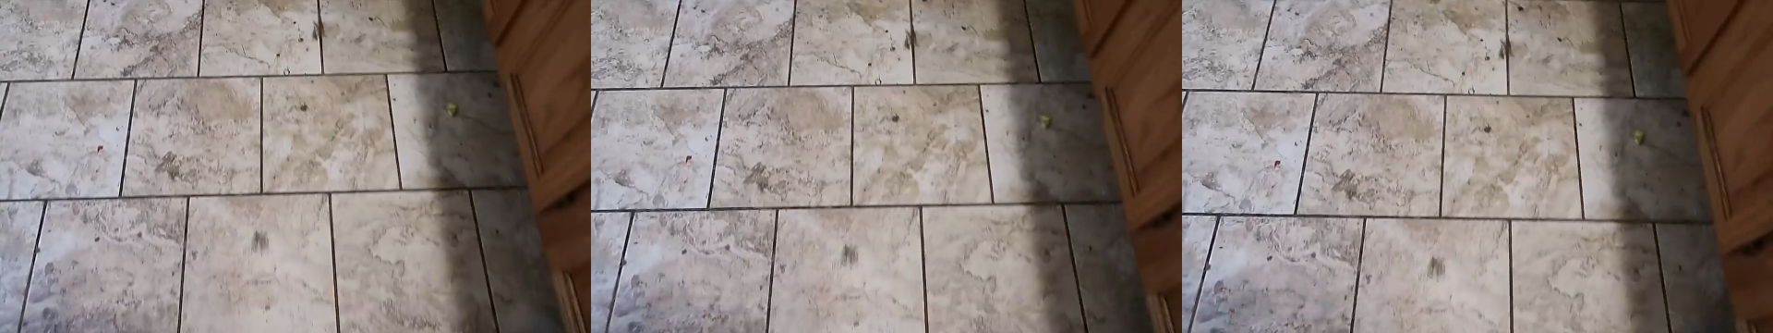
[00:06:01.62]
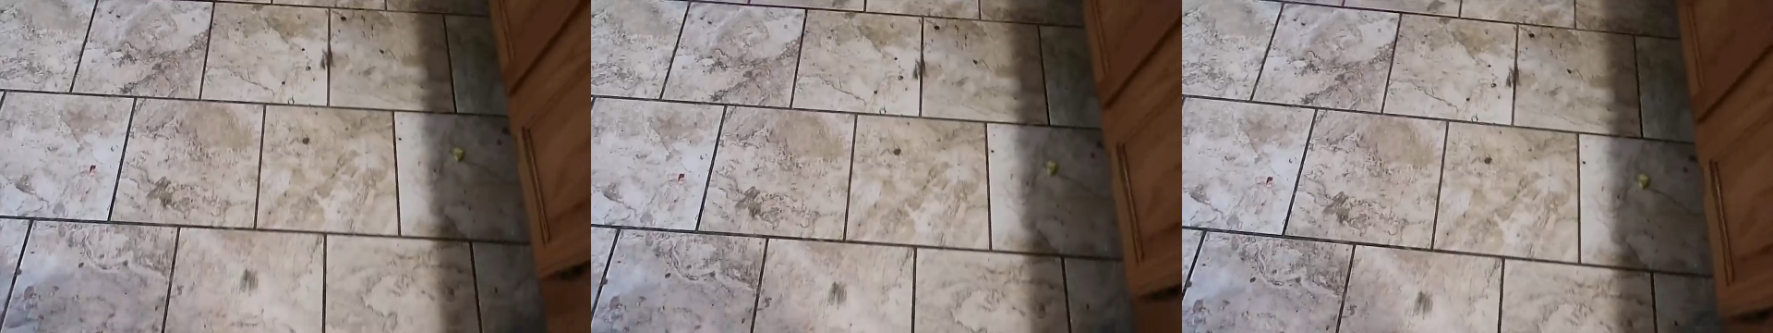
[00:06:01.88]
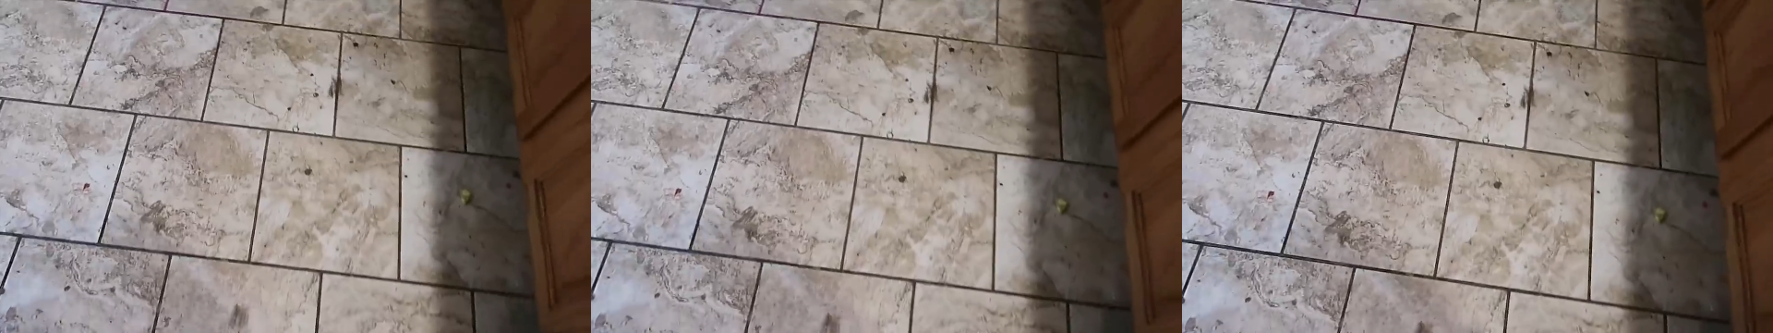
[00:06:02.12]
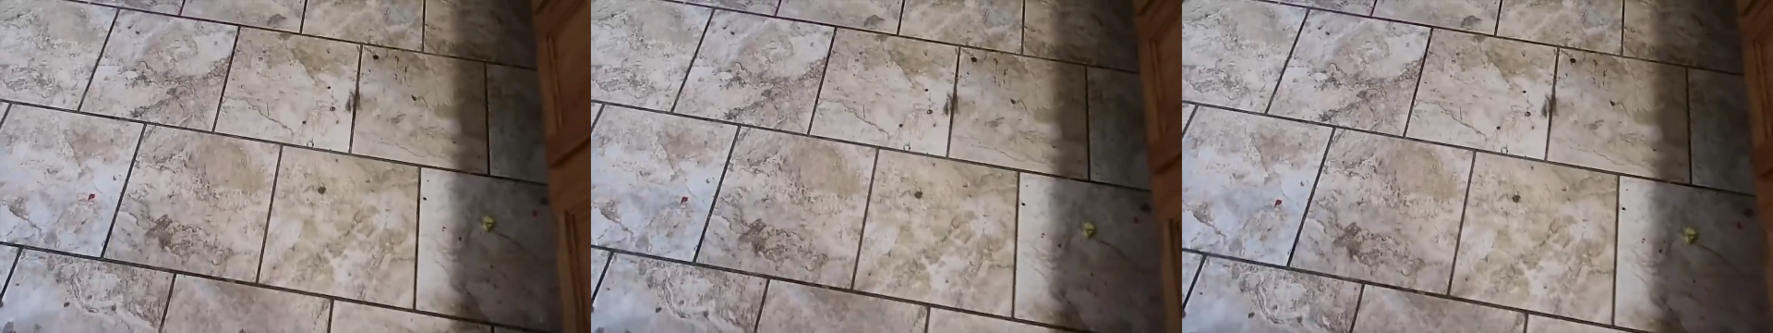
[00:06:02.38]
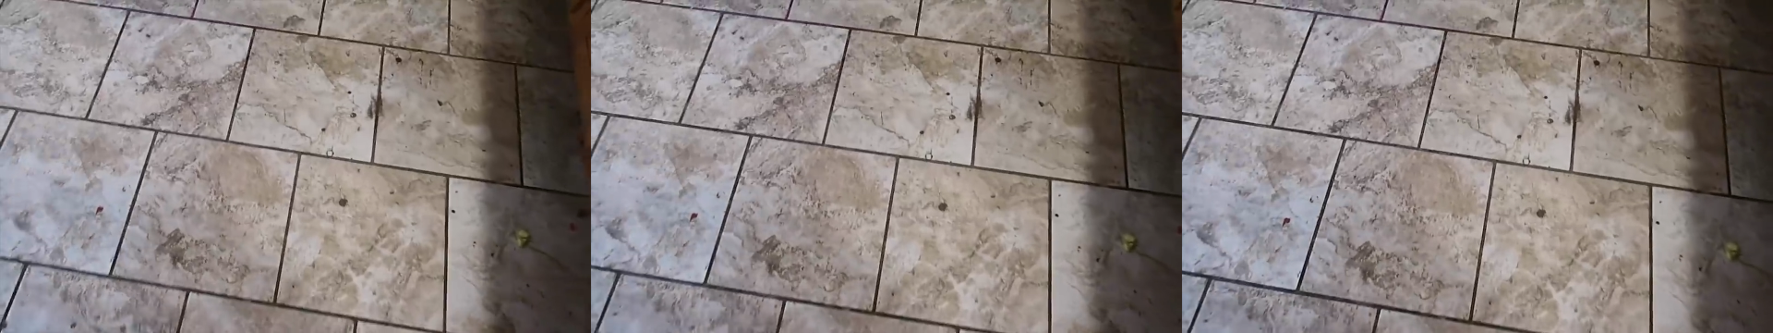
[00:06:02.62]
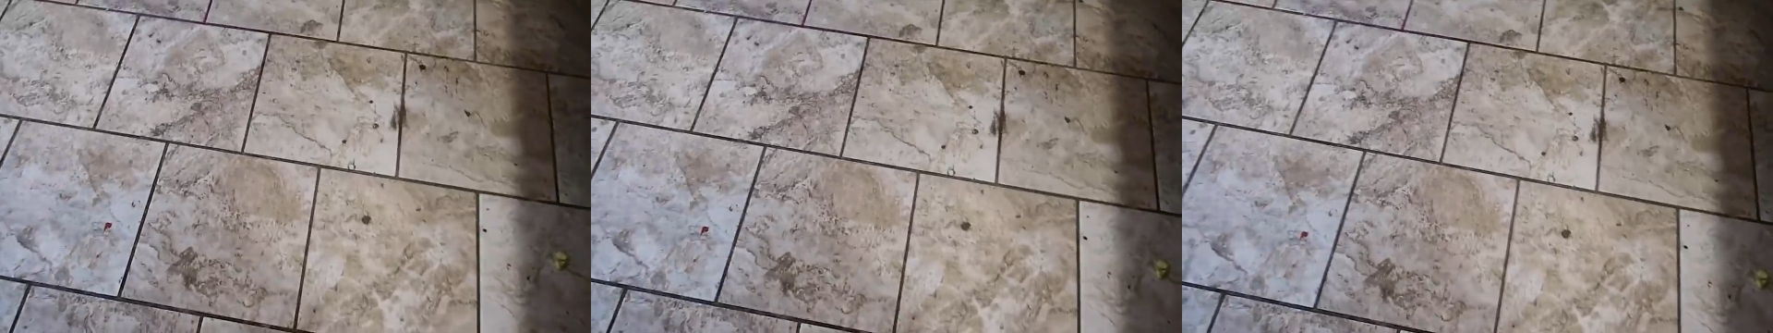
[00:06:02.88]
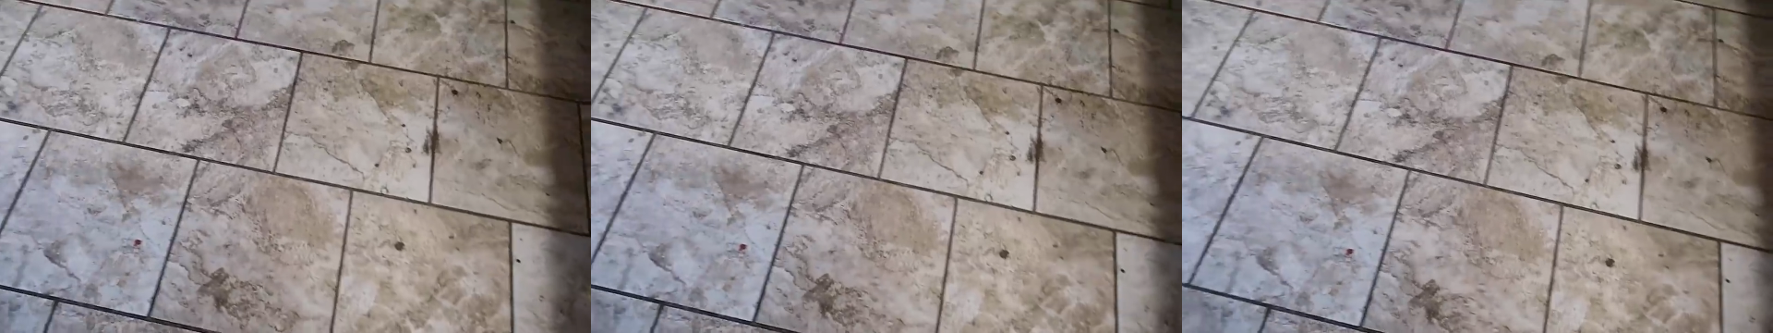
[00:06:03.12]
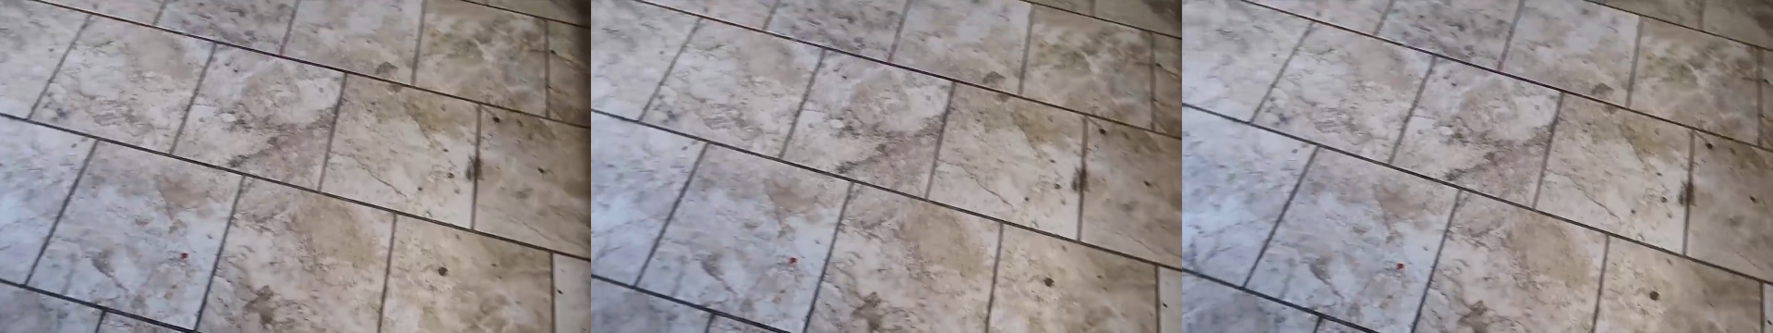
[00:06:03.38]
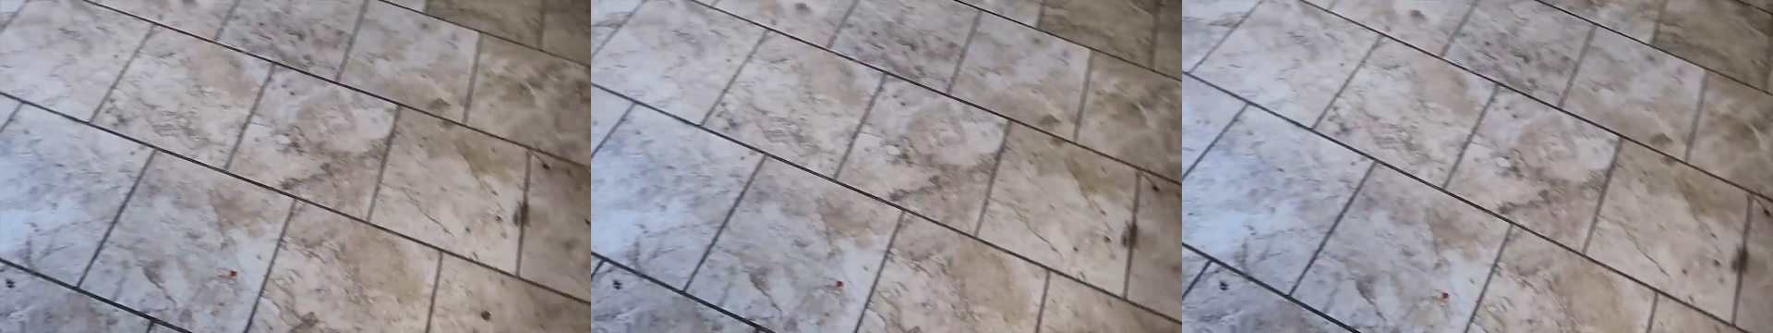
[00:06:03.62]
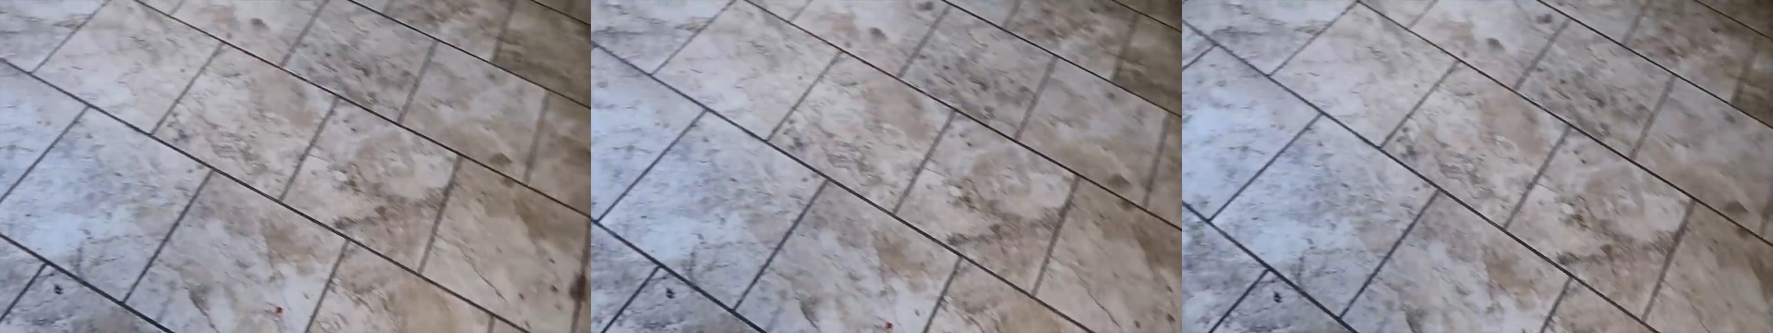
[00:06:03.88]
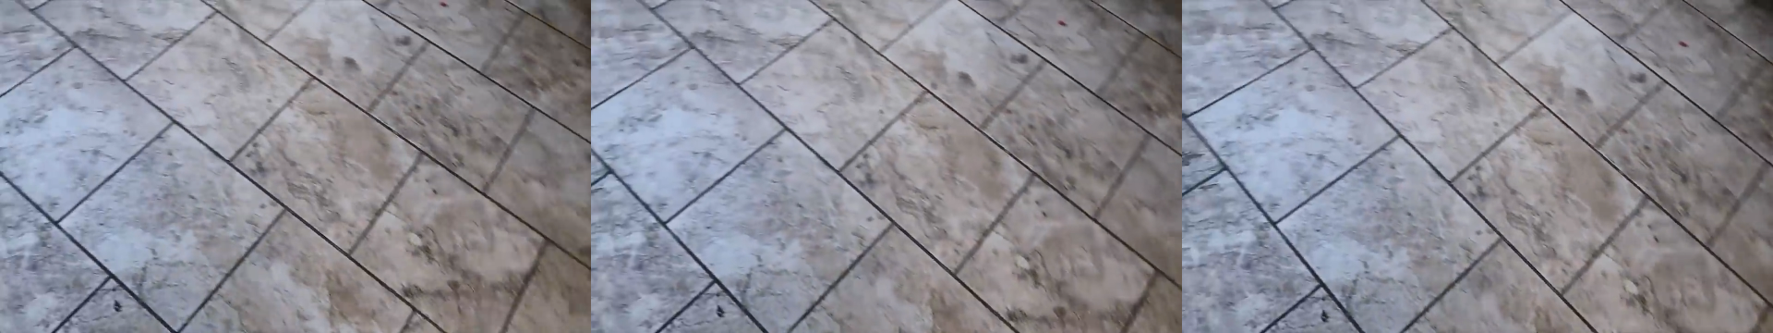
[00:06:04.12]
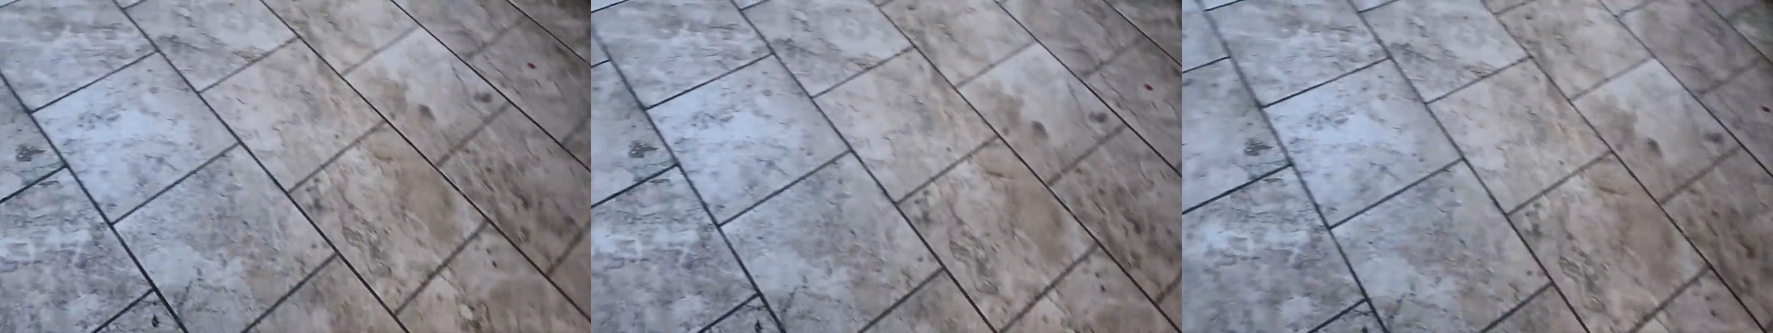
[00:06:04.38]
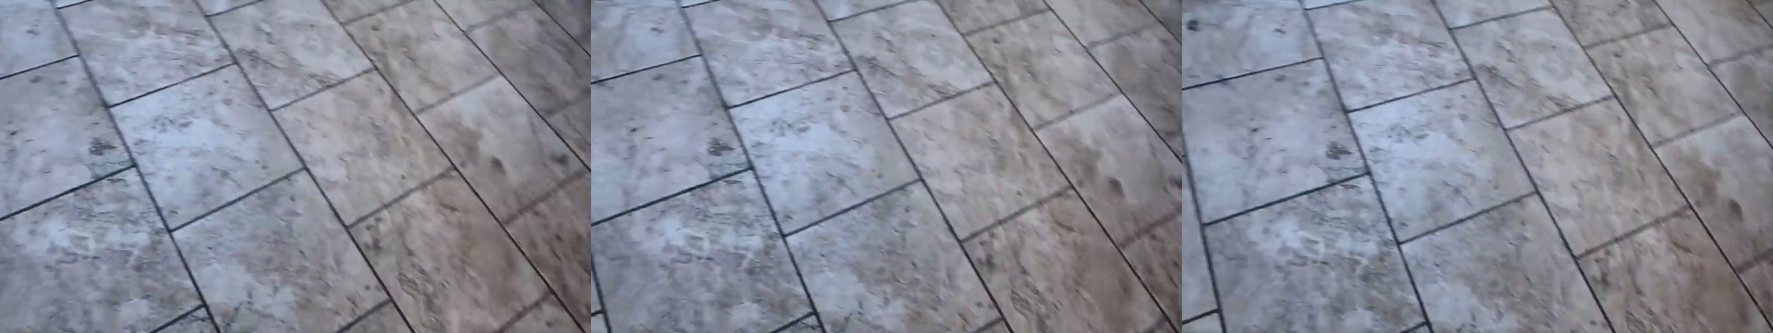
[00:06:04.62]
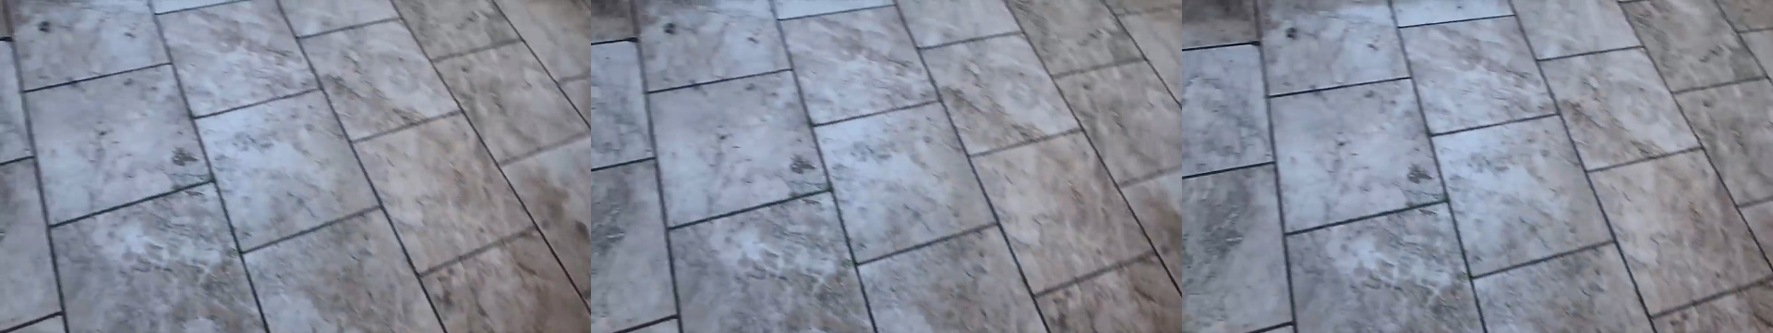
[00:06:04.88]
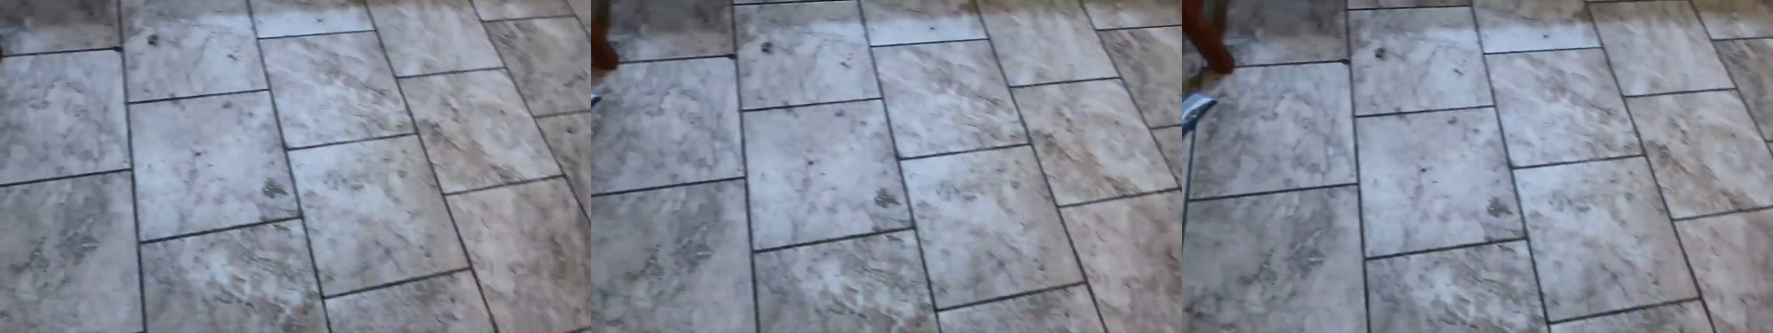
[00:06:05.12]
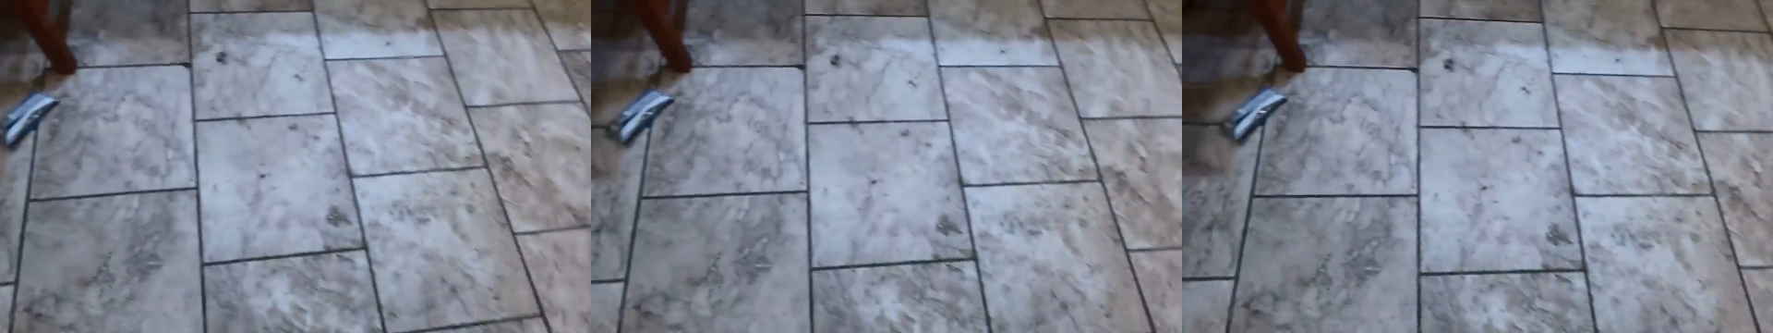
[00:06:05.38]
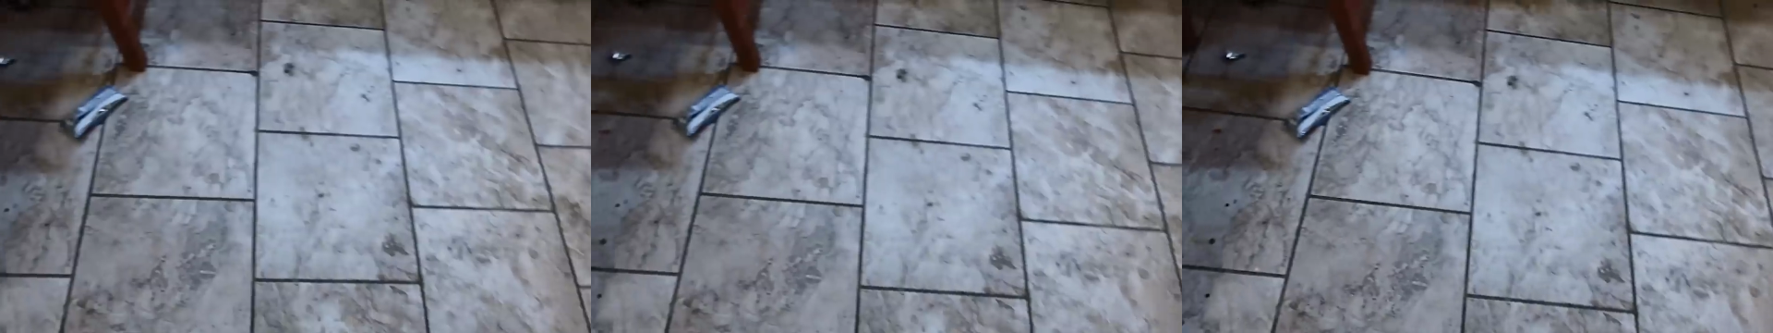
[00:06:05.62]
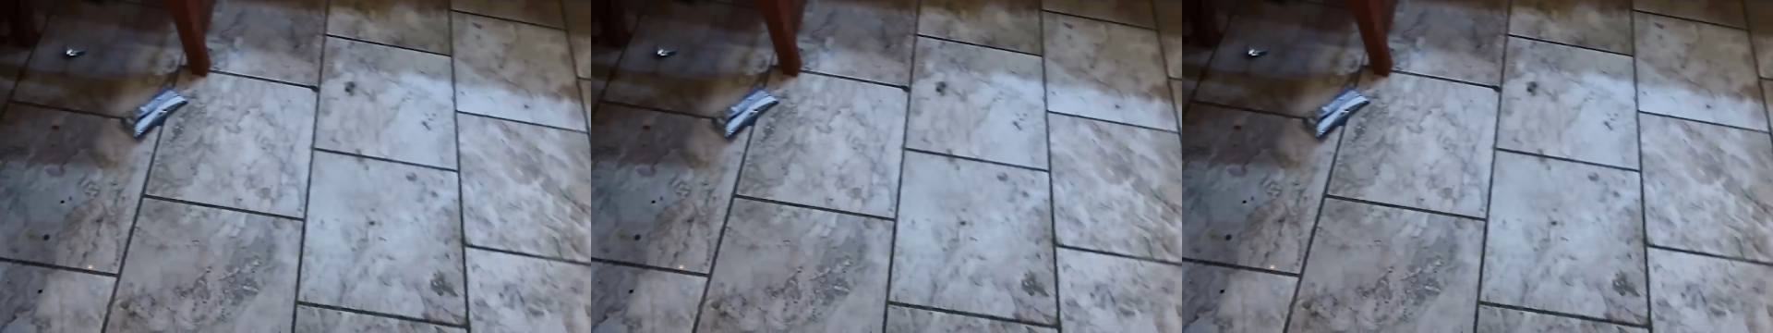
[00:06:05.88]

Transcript: No face is visible, so there are no lips to read.